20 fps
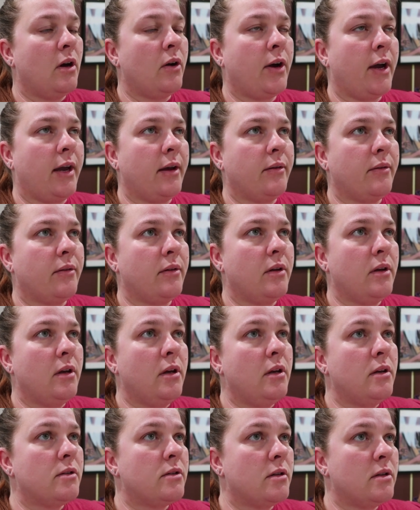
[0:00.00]
Okay,
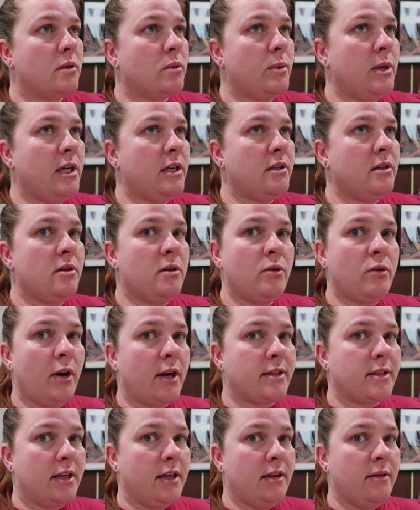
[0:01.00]
so this week is a little
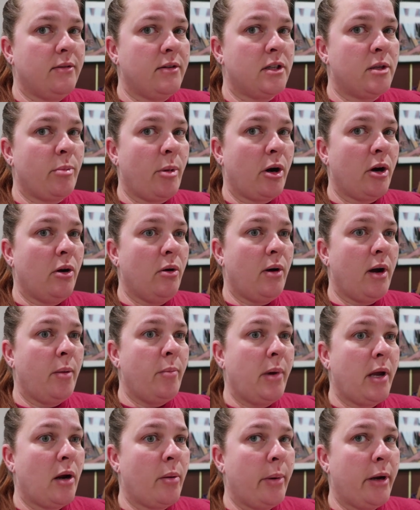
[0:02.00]
crazy. Tomorrow
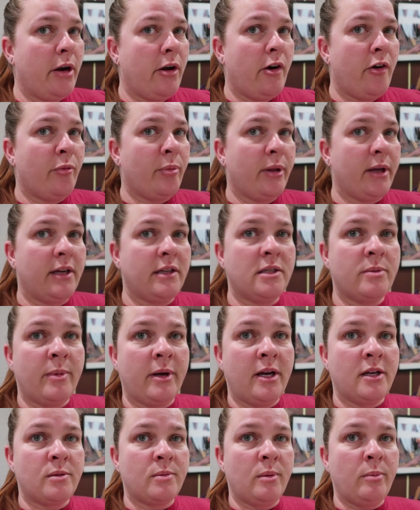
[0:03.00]
I may or may not have plans.
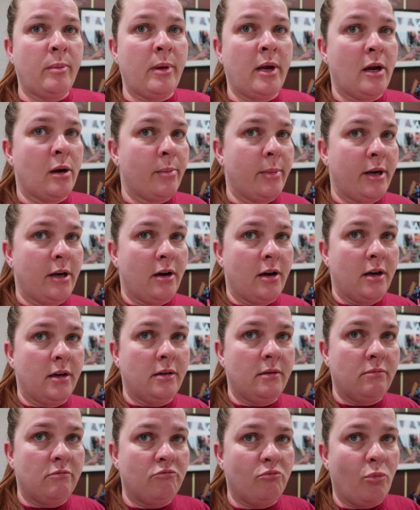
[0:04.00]
My husband may or may
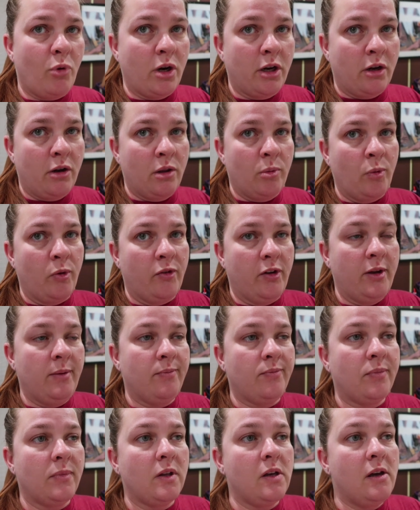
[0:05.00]
not want to go to the
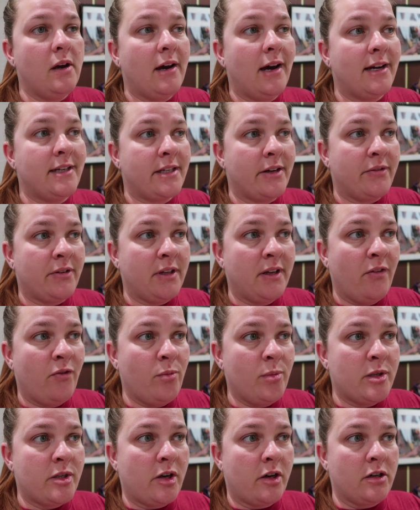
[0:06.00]
movie. I definitely have
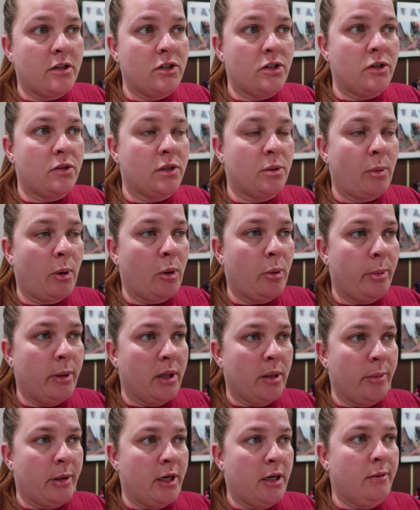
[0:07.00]
a massage, so tomorrow will
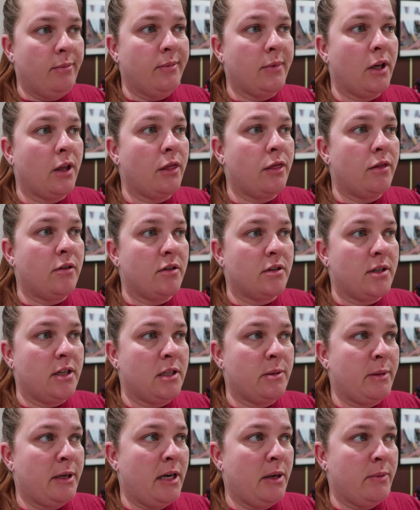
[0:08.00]
be limited.
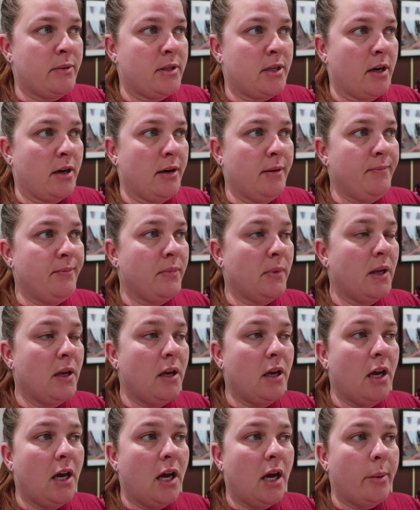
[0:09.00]
Thursday's my night with Sarah.
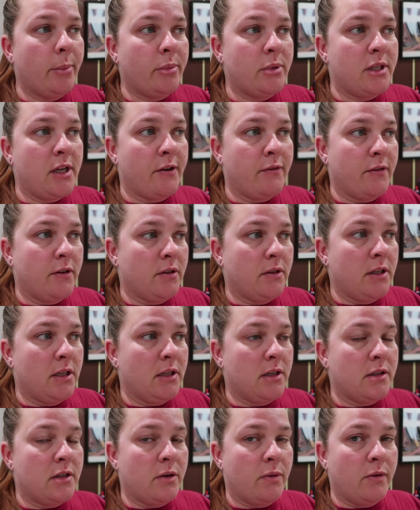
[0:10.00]
I'm definitely
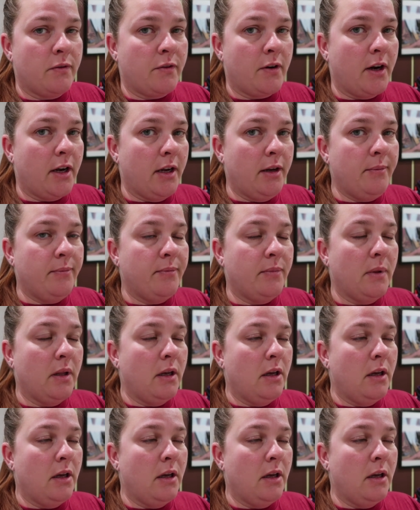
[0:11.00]
gonna sew on Friday.